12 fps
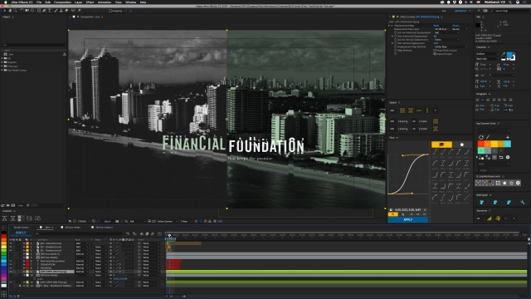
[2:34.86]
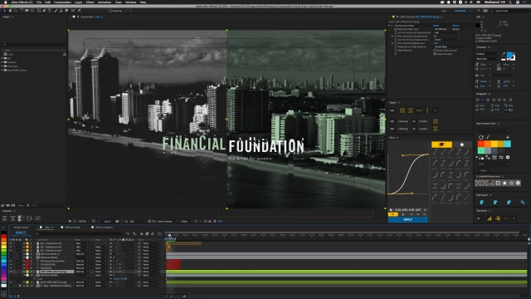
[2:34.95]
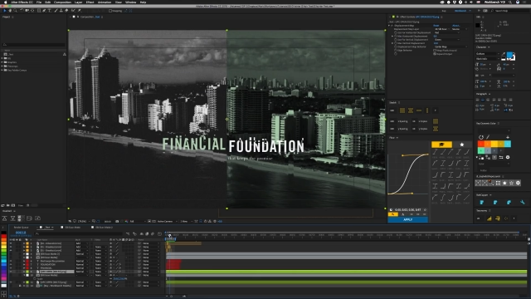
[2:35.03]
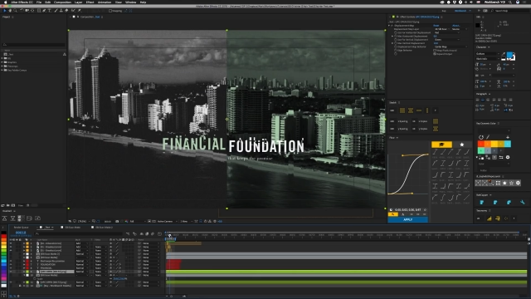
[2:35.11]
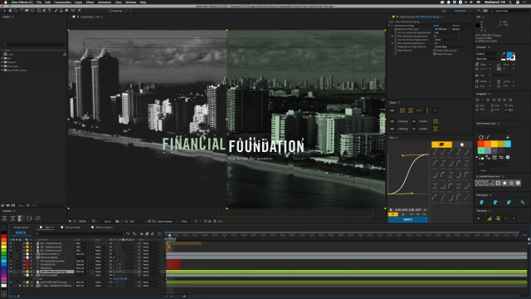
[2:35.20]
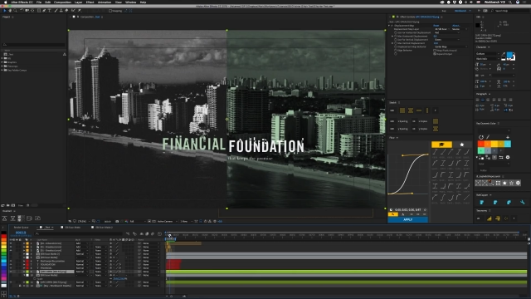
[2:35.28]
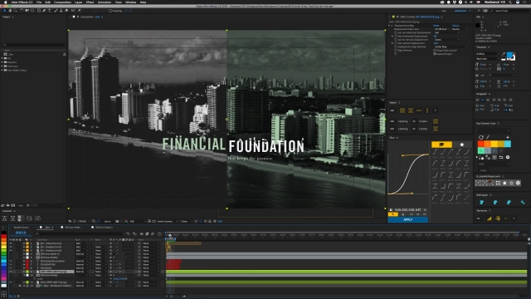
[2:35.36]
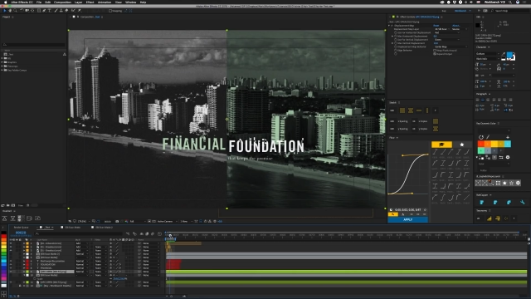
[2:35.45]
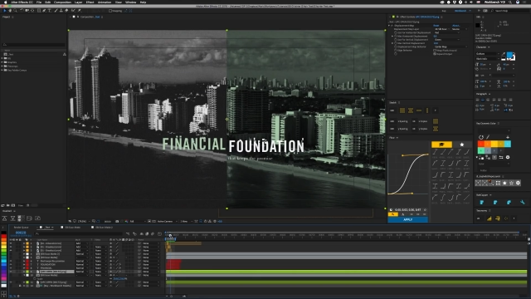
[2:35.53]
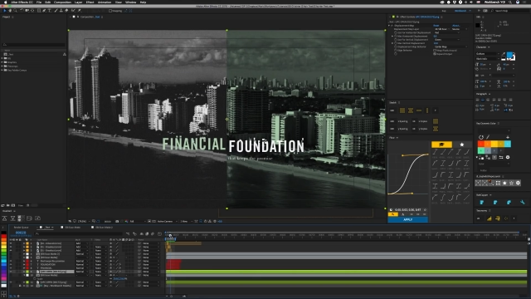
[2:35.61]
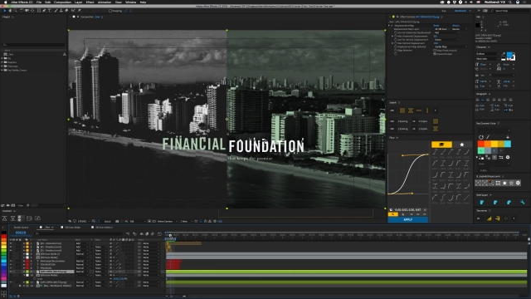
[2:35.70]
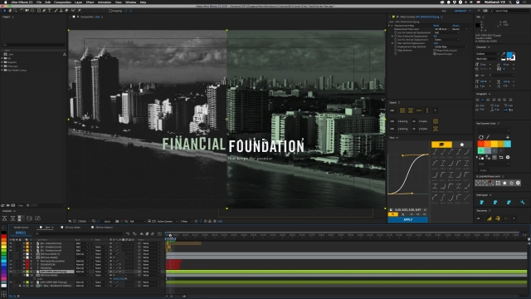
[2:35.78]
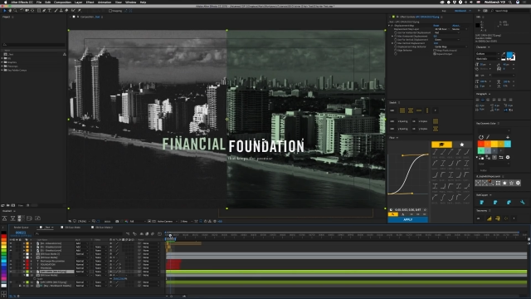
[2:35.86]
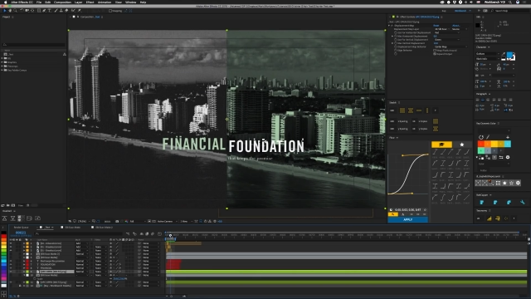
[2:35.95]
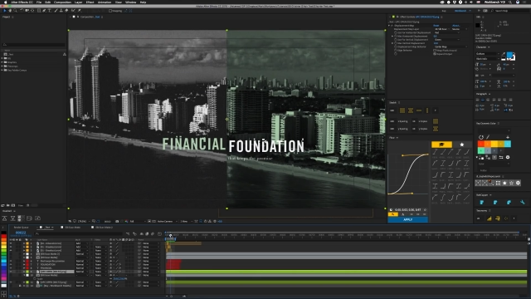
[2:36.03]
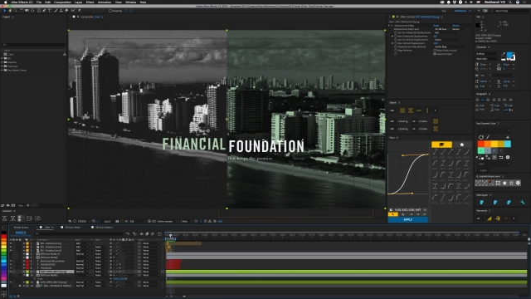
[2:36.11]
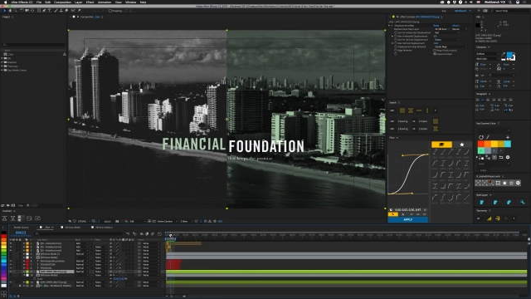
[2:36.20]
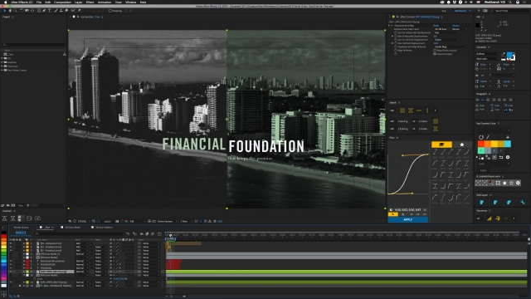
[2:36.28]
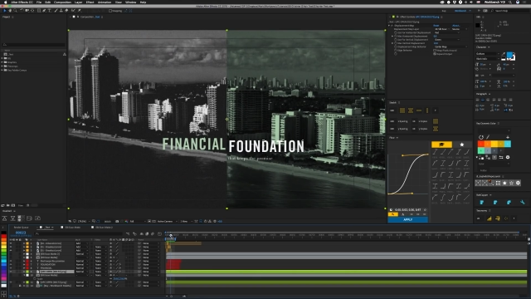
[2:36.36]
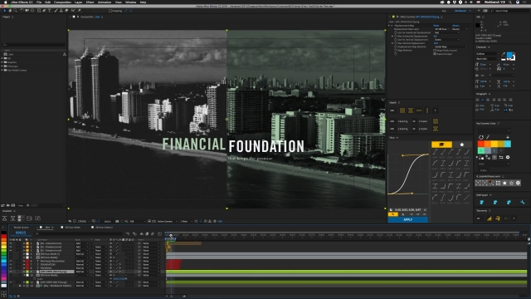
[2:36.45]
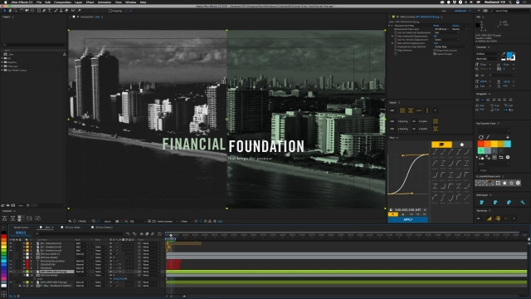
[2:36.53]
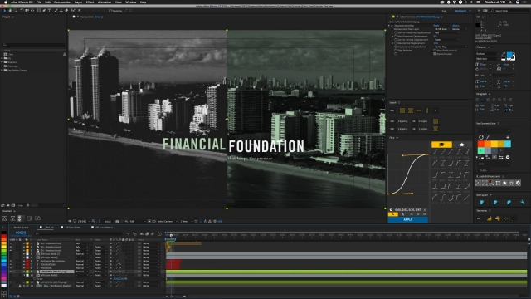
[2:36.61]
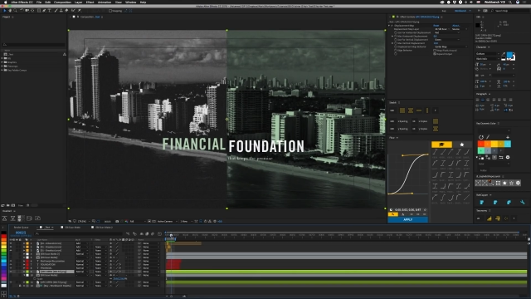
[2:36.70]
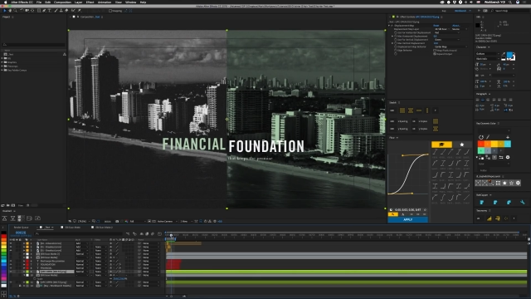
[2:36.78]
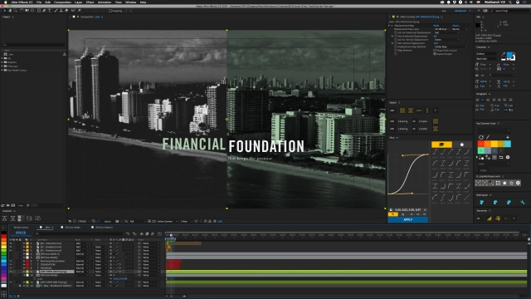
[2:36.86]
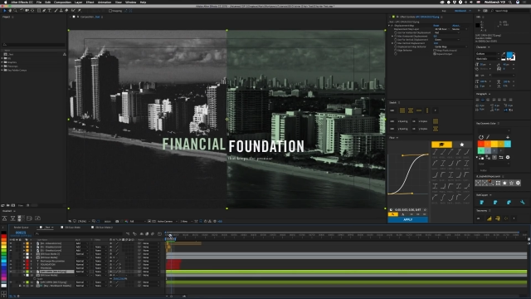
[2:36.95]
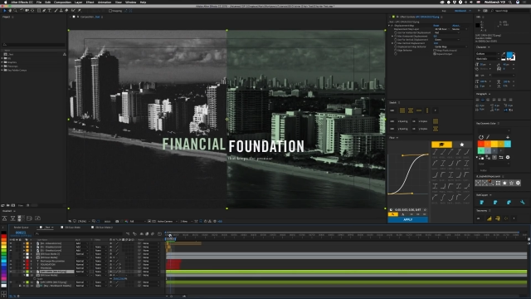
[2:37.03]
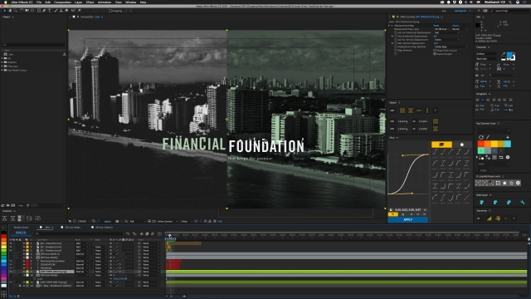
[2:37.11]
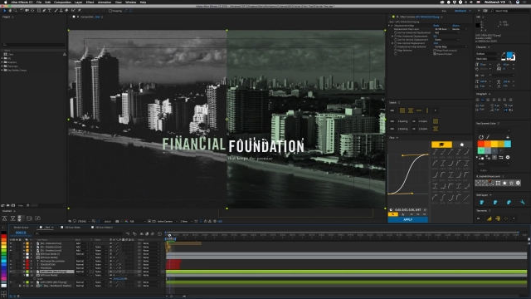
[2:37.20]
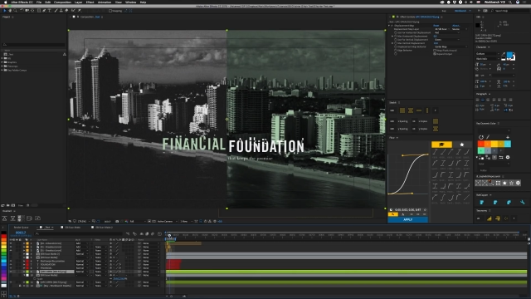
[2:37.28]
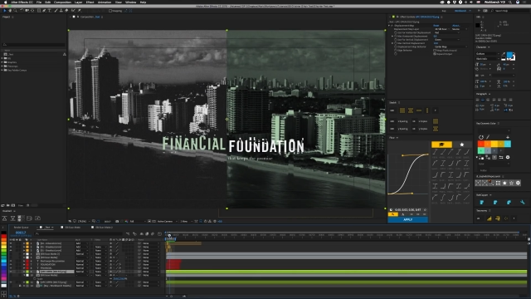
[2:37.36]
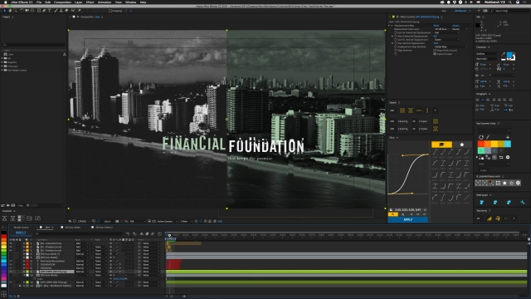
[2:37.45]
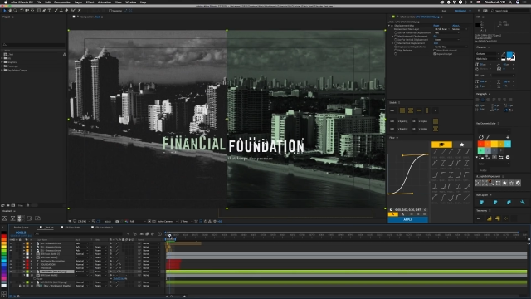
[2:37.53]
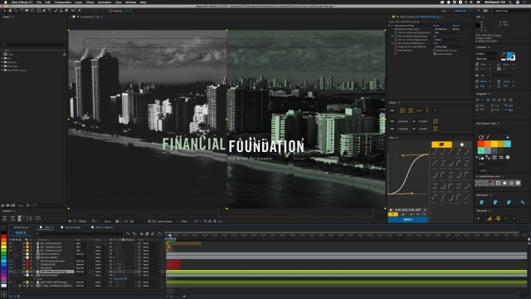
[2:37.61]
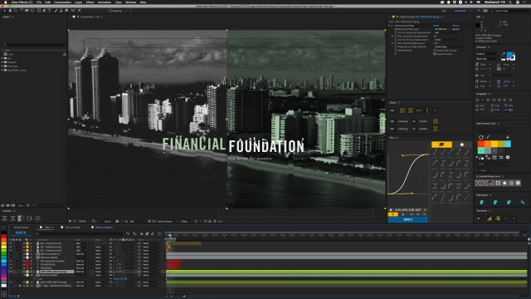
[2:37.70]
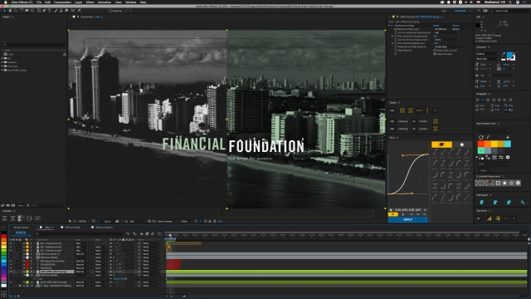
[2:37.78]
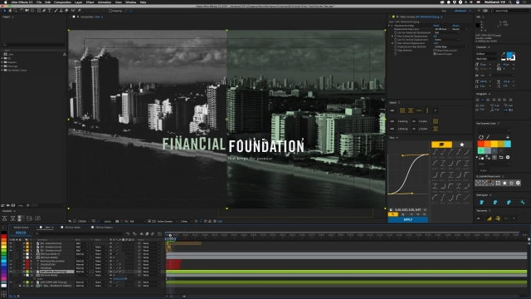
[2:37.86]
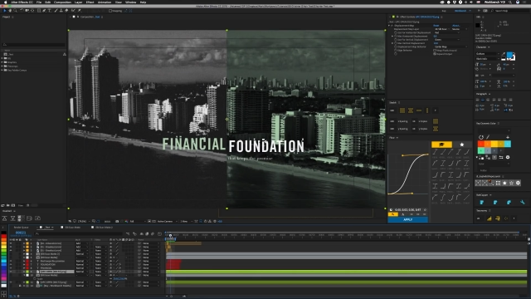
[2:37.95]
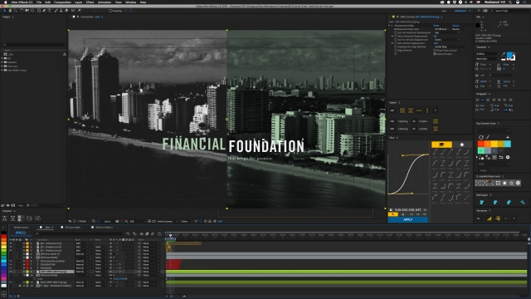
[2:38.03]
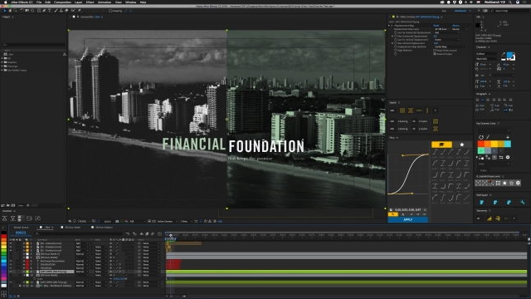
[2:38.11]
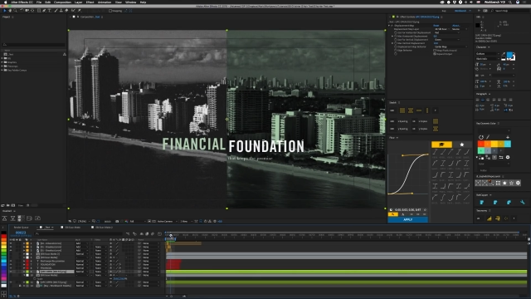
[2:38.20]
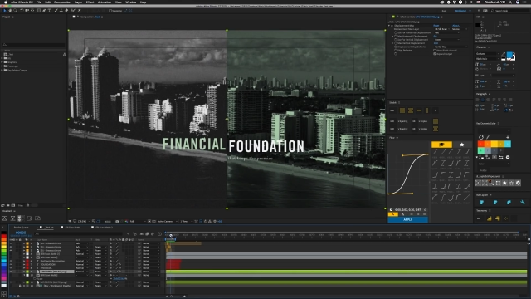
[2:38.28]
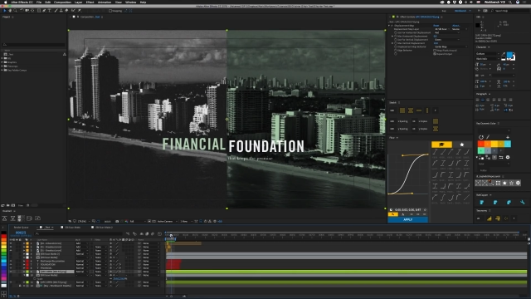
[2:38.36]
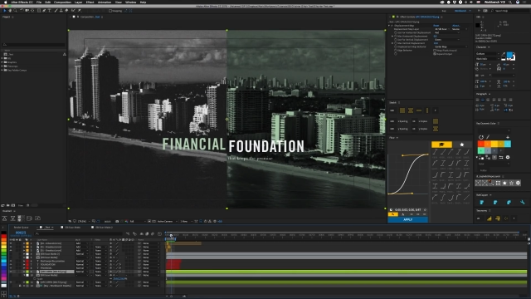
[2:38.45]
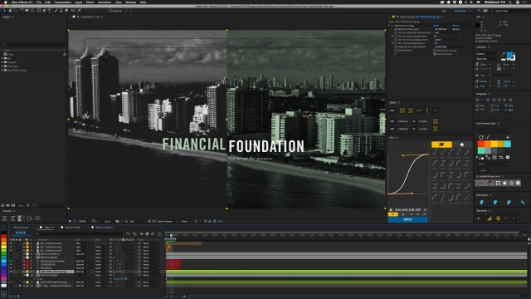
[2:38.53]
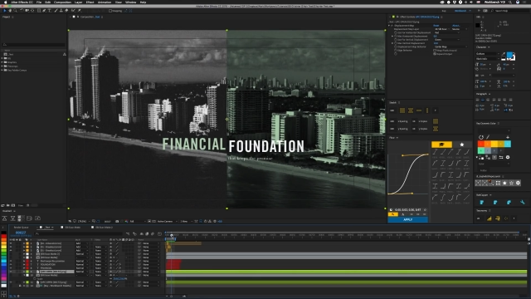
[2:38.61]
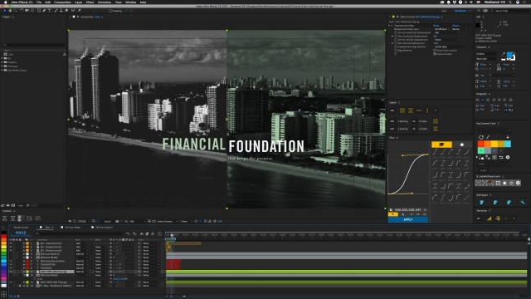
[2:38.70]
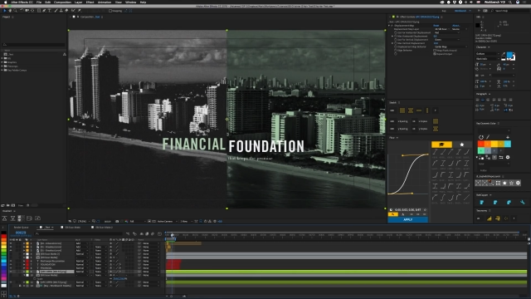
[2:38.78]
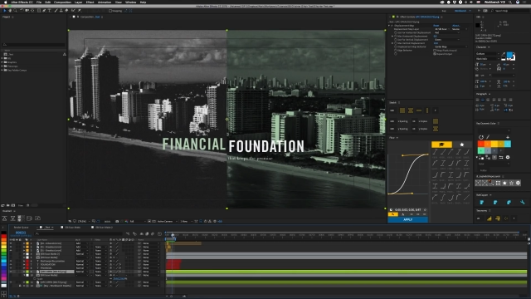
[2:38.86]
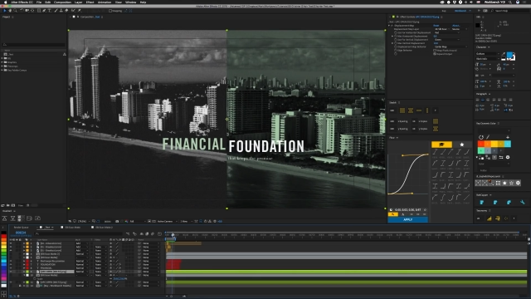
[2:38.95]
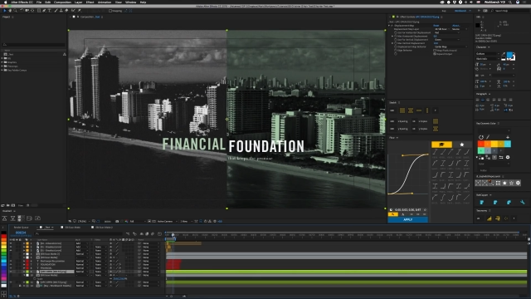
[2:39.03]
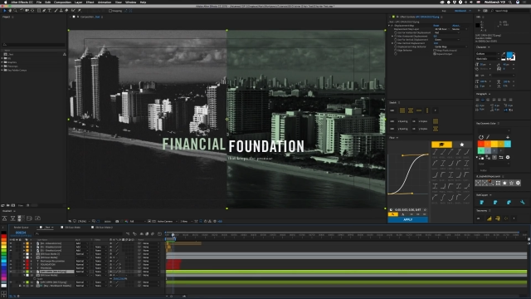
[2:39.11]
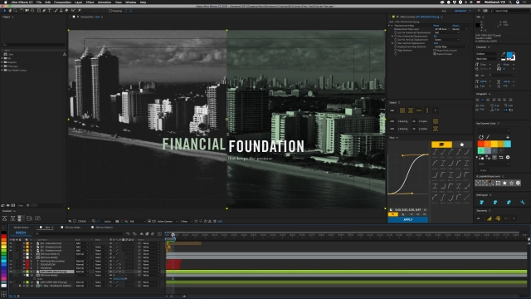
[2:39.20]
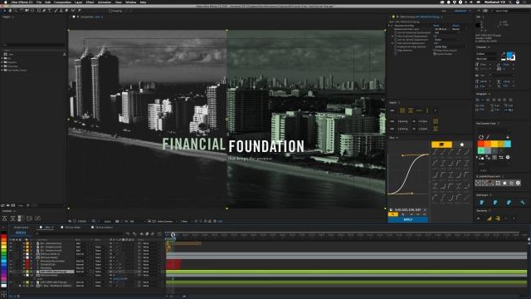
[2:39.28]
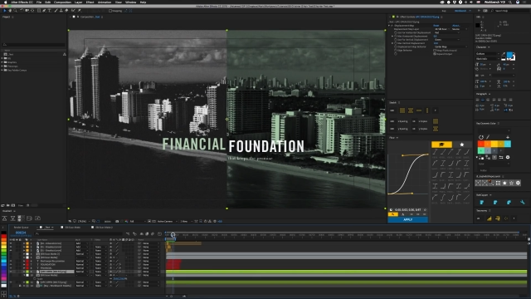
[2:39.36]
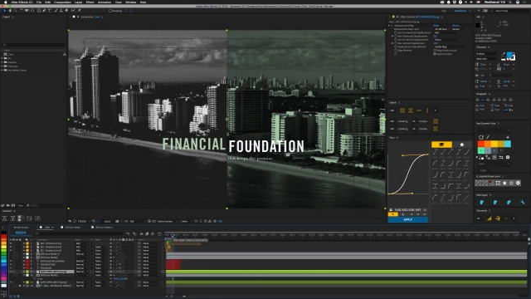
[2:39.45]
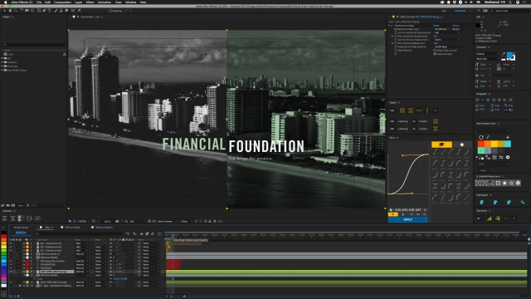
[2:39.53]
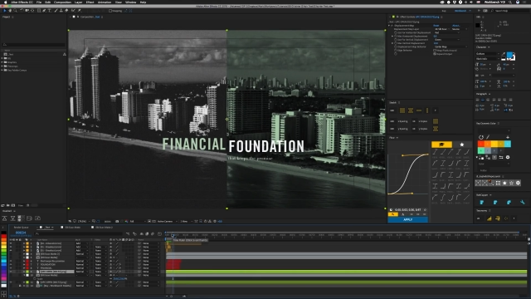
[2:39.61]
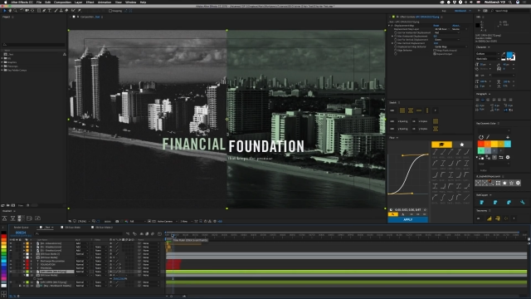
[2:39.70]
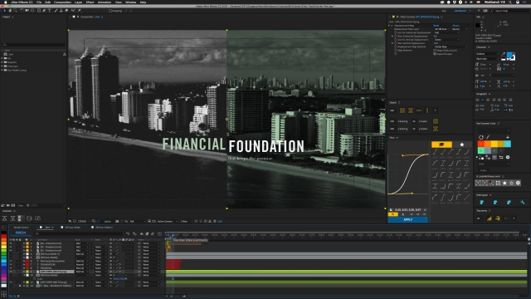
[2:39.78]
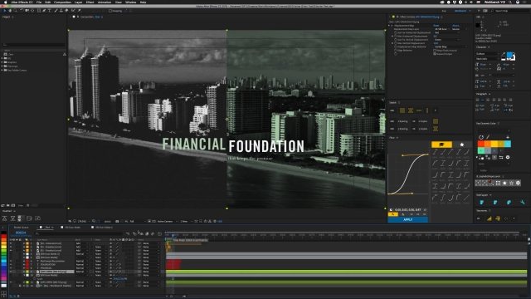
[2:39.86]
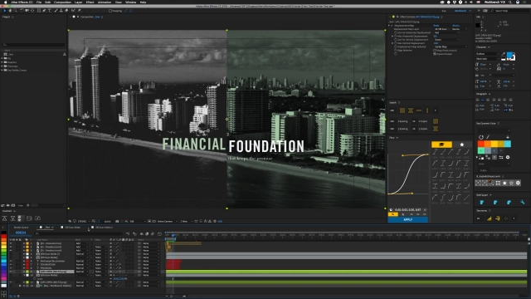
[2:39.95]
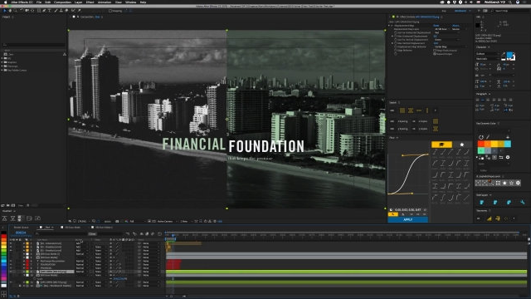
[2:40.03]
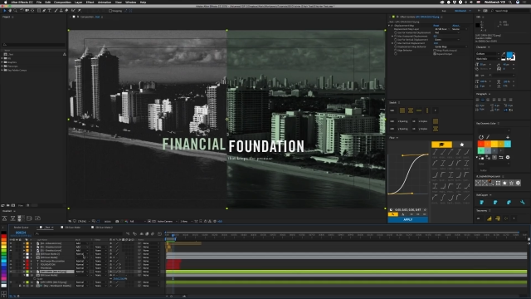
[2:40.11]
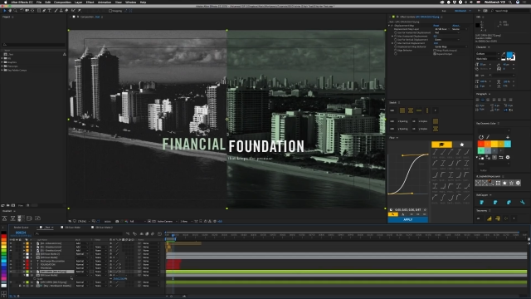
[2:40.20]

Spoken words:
[unreadable: no face in view]